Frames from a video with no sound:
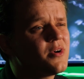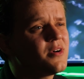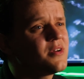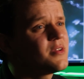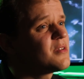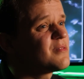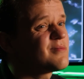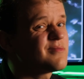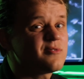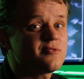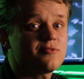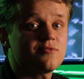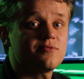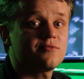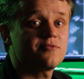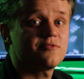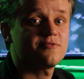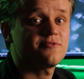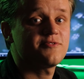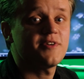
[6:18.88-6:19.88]
what? Yeah,
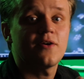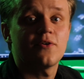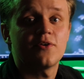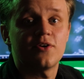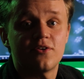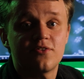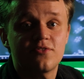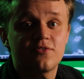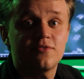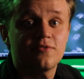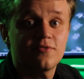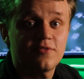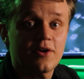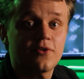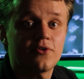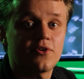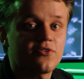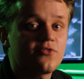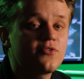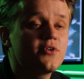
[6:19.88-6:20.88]
fair enough.
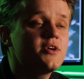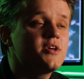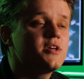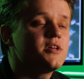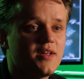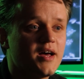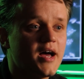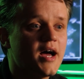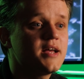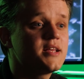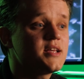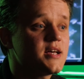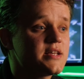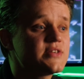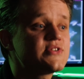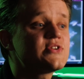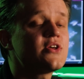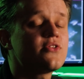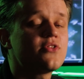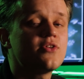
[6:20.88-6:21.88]
Like I
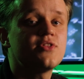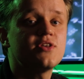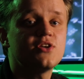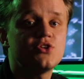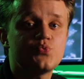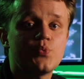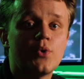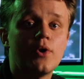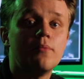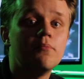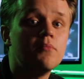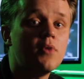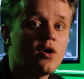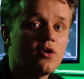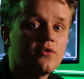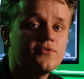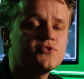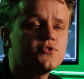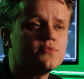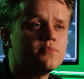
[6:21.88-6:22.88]
said that these were
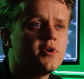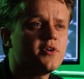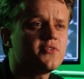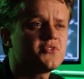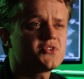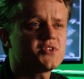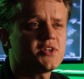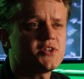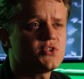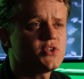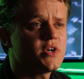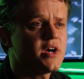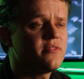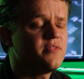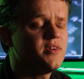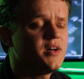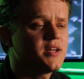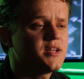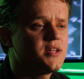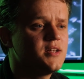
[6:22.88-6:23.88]
moths. Moths tend to
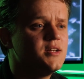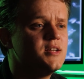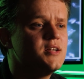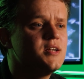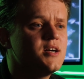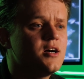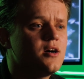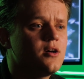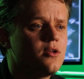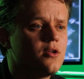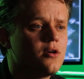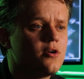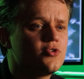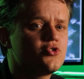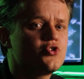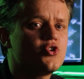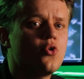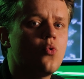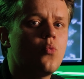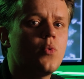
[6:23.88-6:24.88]
have like a
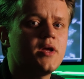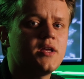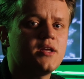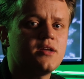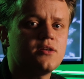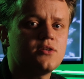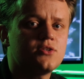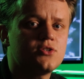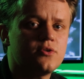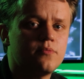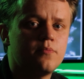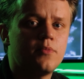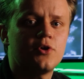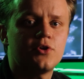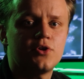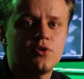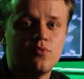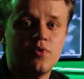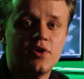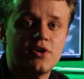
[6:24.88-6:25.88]
larger wing to
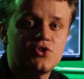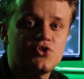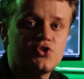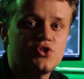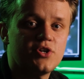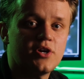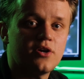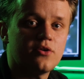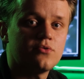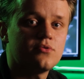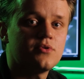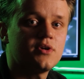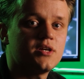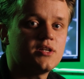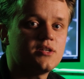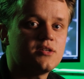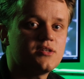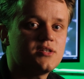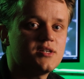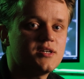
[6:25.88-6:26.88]
body ratio,
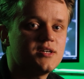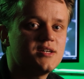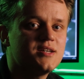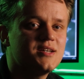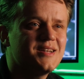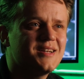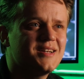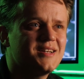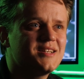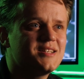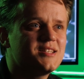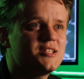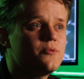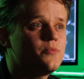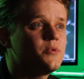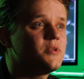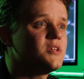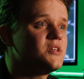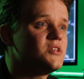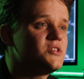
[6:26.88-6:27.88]
and
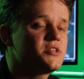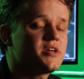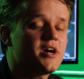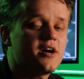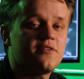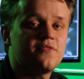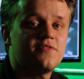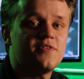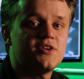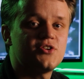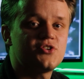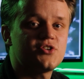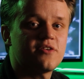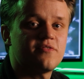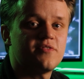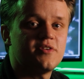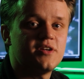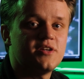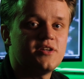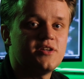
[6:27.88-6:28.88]
typically skyfish
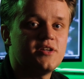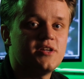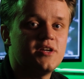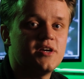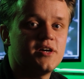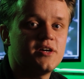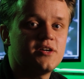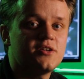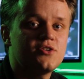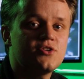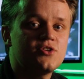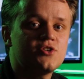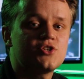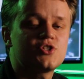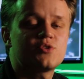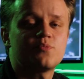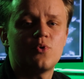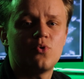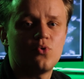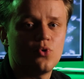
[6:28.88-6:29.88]
have a
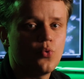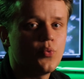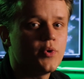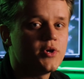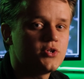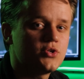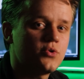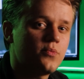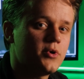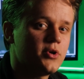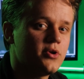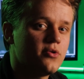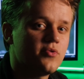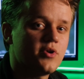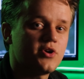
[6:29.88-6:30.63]
smaller wing to body